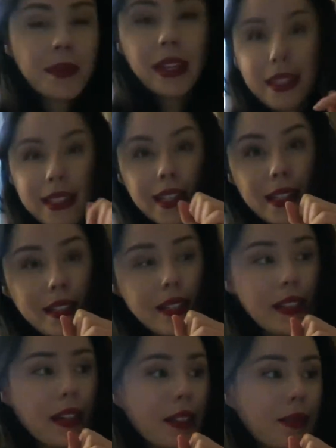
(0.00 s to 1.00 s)
Update,
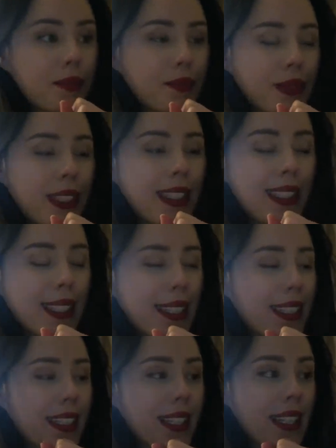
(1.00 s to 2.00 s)
guys.
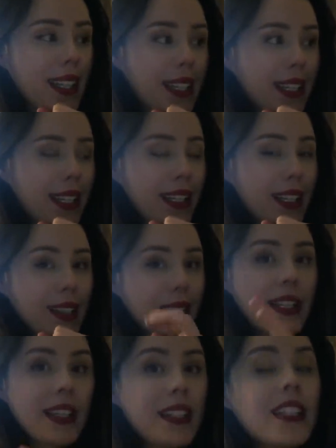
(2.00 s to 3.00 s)

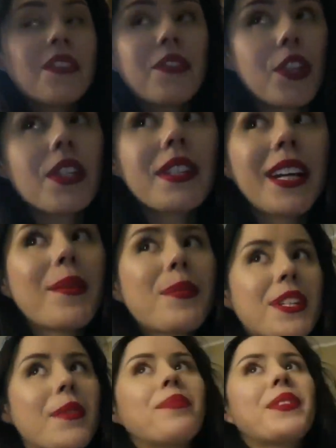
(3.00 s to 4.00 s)
Okay, this is the first
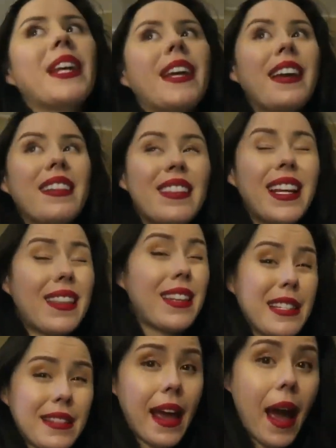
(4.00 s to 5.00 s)
time something like
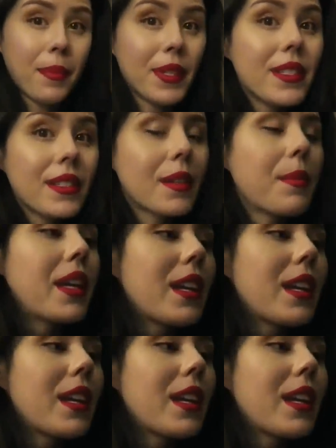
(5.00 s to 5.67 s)
this happened to